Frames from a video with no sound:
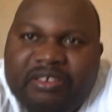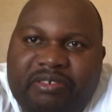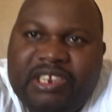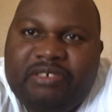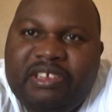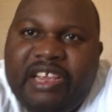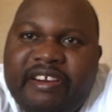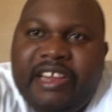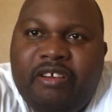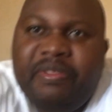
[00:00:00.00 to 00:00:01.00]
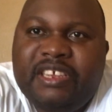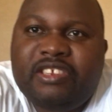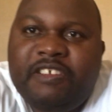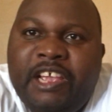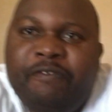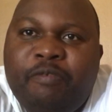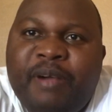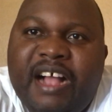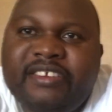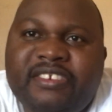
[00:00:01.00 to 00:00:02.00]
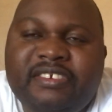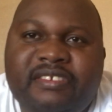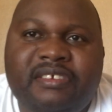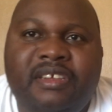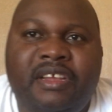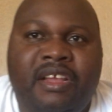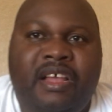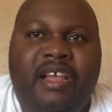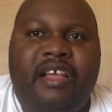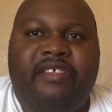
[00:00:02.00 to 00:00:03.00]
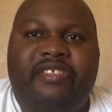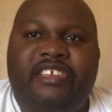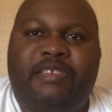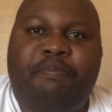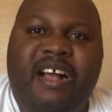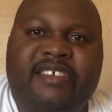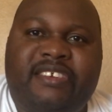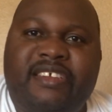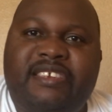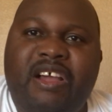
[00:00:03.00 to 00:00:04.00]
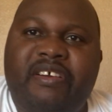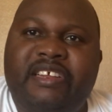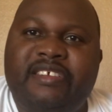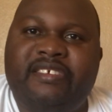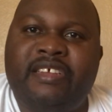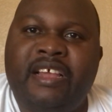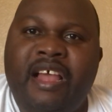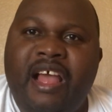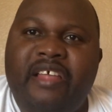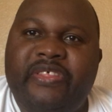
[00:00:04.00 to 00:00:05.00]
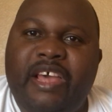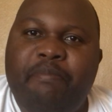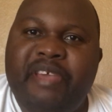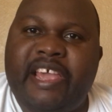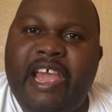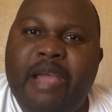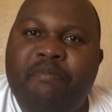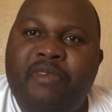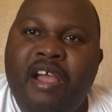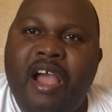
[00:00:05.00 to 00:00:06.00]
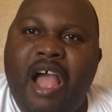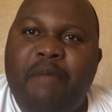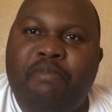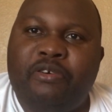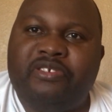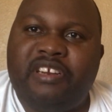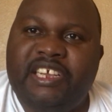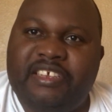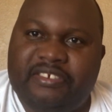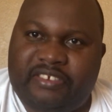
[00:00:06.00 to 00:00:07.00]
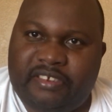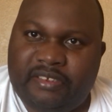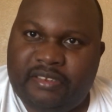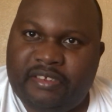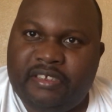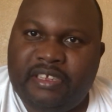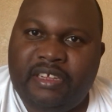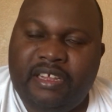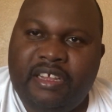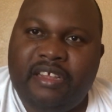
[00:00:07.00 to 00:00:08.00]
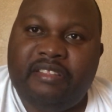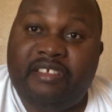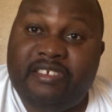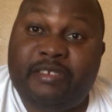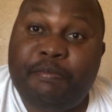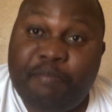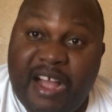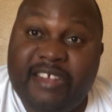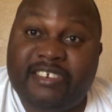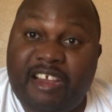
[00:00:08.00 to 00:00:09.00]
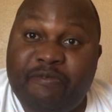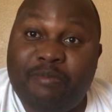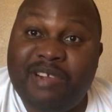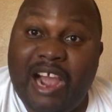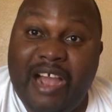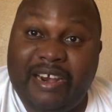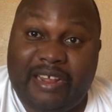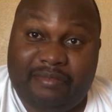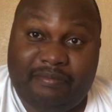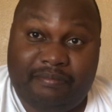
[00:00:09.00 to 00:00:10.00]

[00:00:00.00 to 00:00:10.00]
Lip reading: You need to get rid of these evil pastors. These pastors nowadays, they became a Bruce Lee's. This pastor from Ghana.